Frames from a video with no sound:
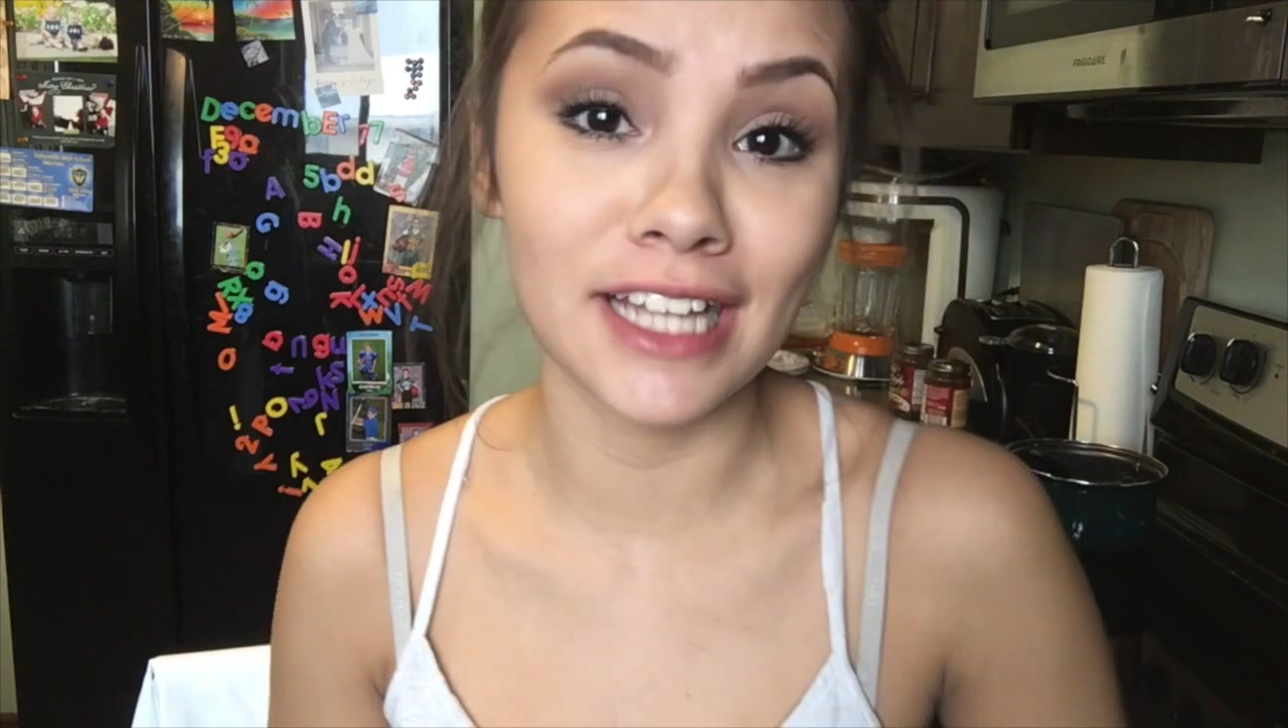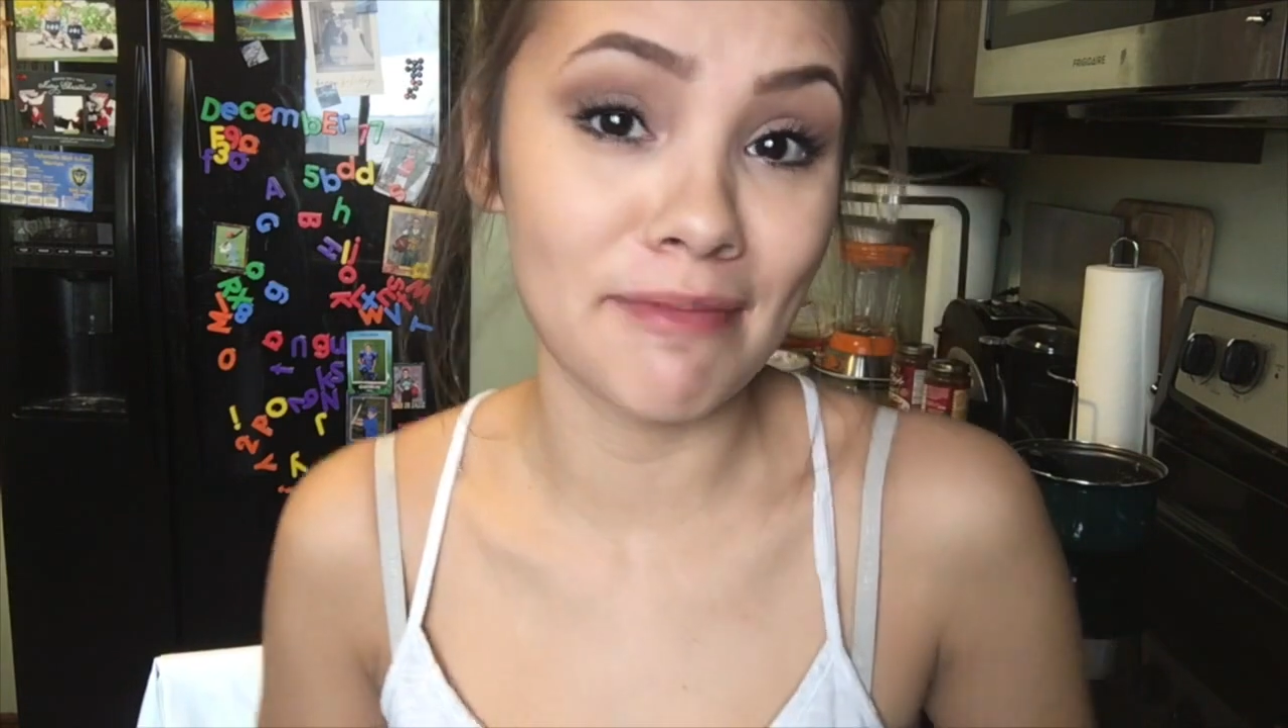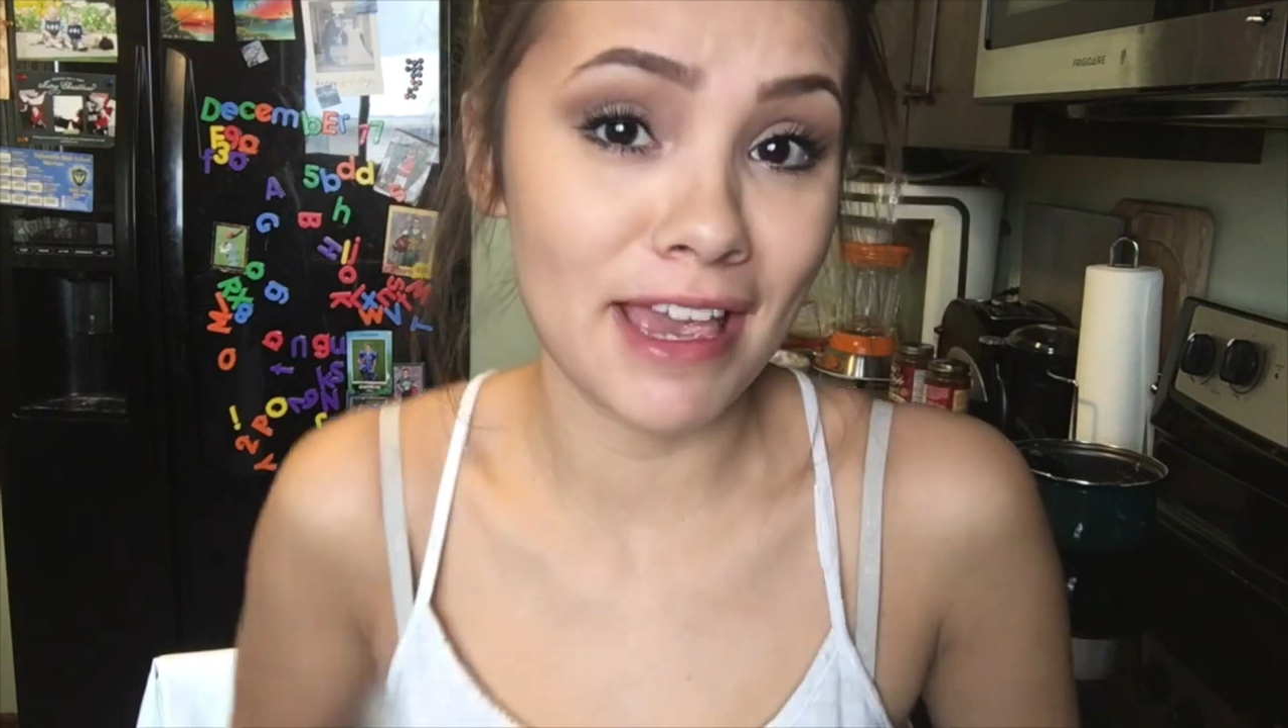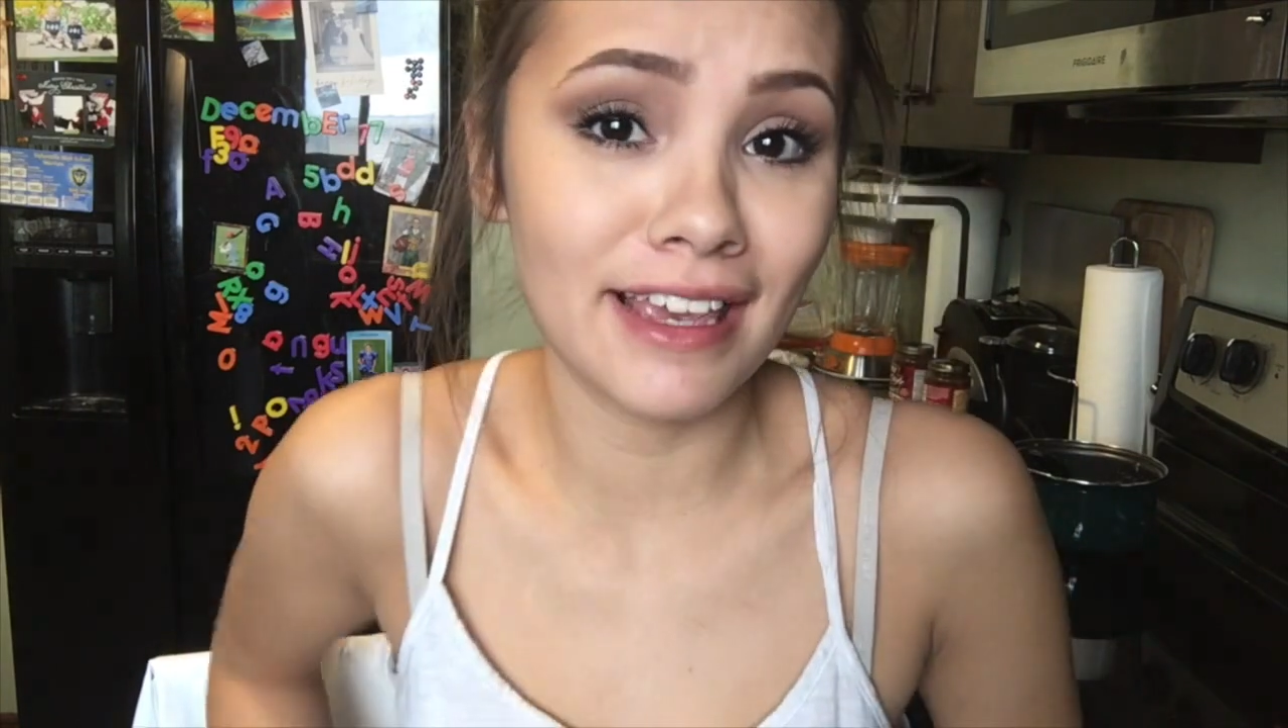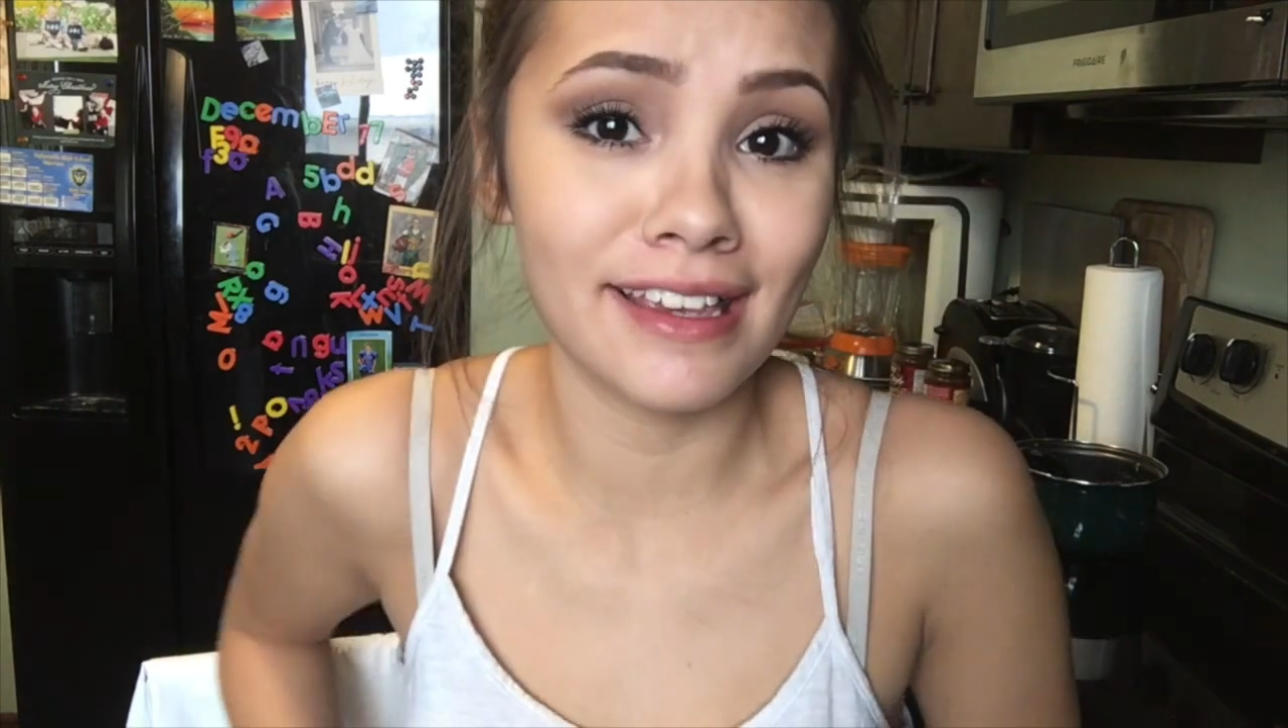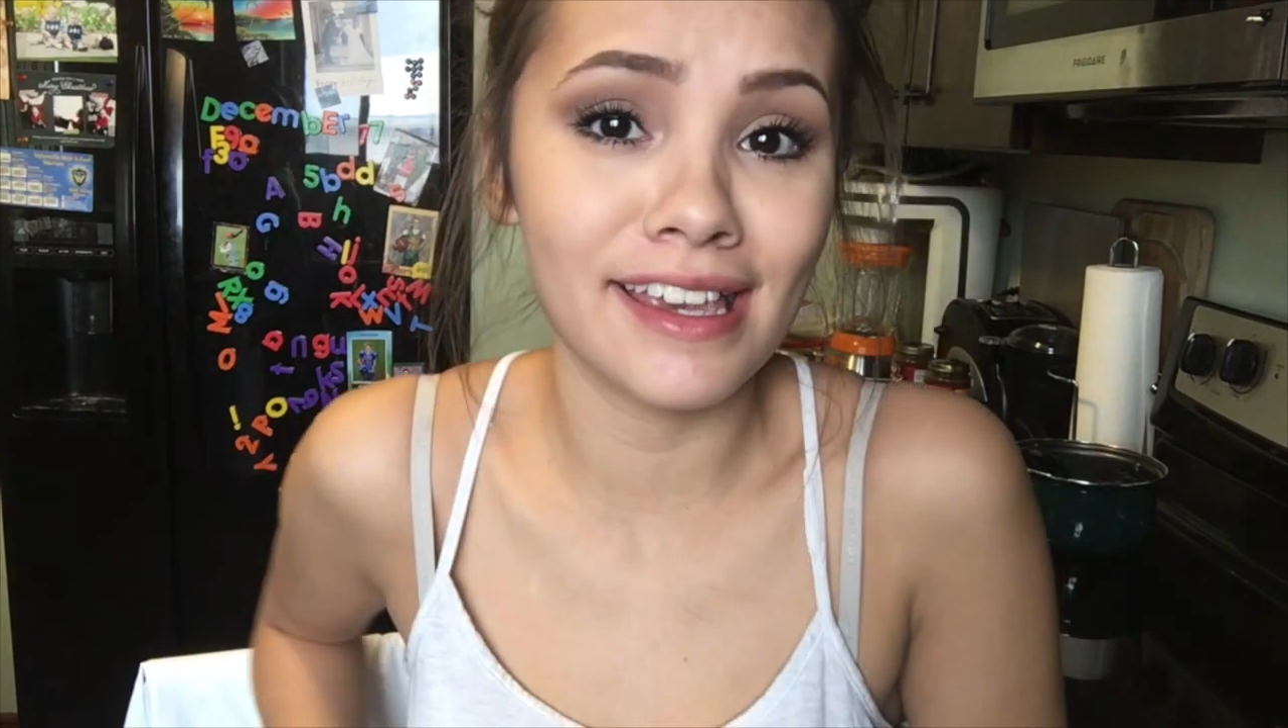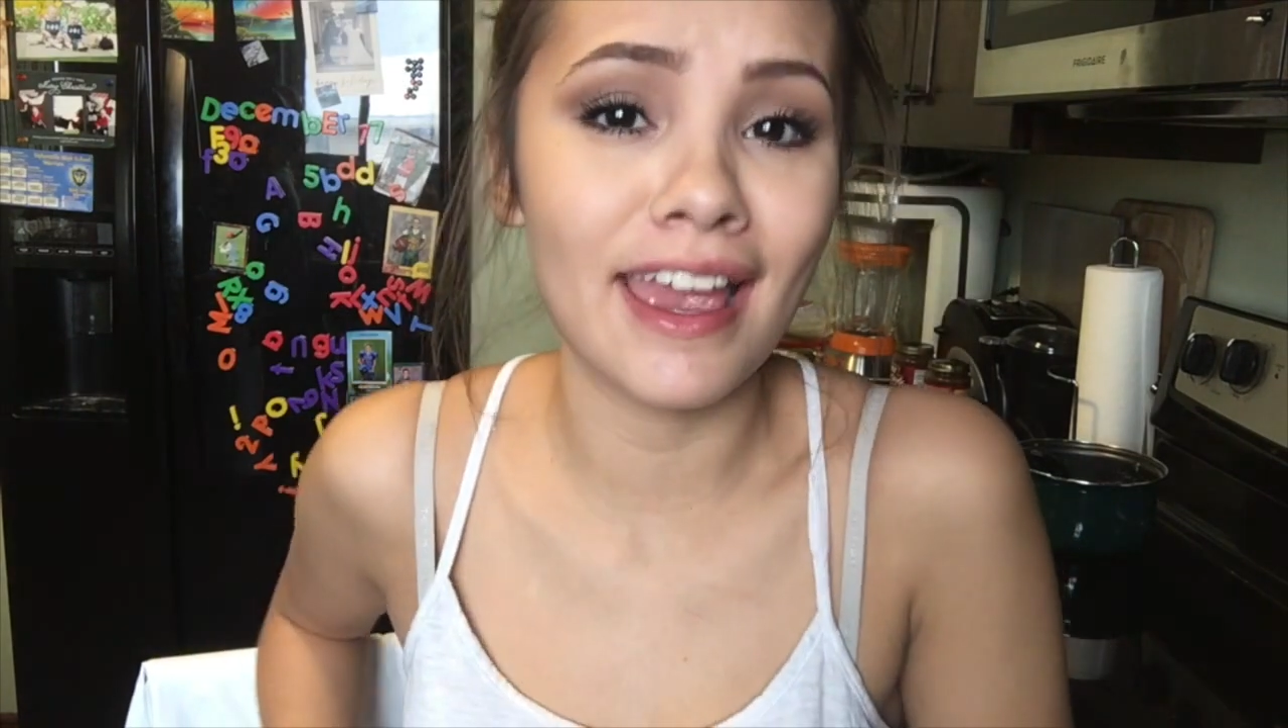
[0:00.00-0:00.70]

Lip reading: time making